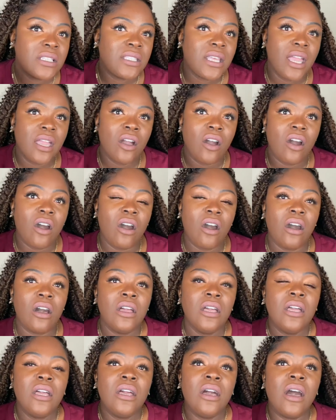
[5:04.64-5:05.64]
They are
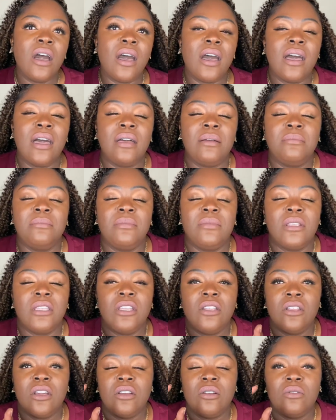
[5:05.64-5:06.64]

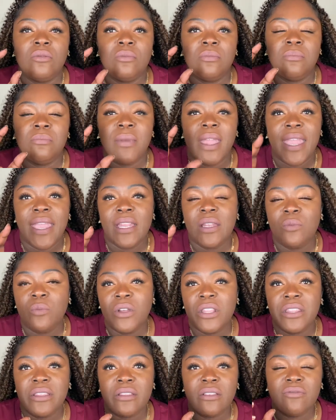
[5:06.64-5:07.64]
you know, made
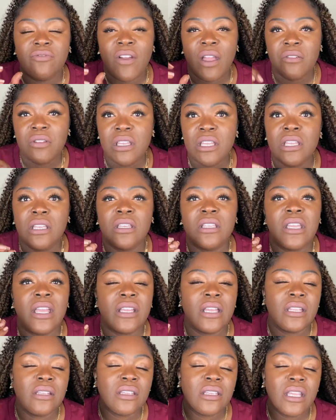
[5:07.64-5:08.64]
with very
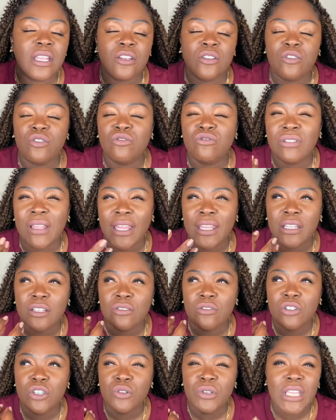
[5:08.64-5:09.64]

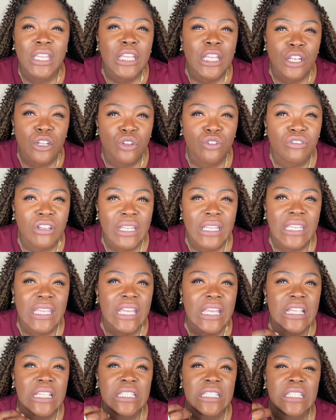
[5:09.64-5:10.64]
unique
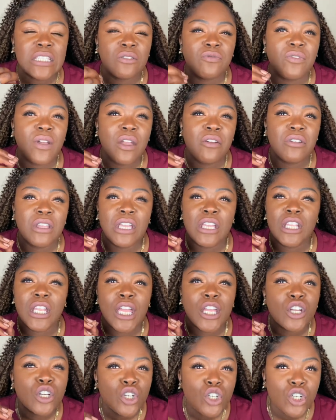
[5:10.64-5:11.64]
ingredients, very
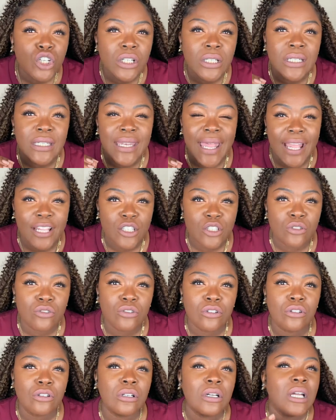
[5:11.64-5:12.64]
good
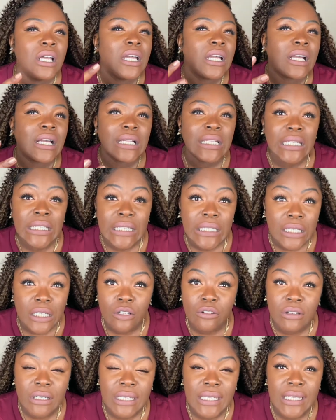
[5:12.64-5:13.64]
natural clean
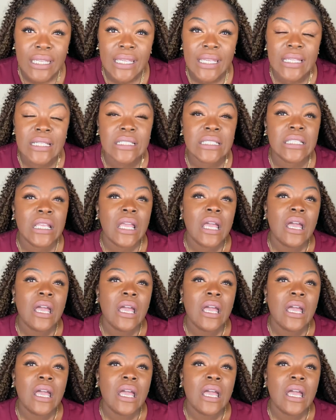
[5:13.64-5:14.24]
ingredients.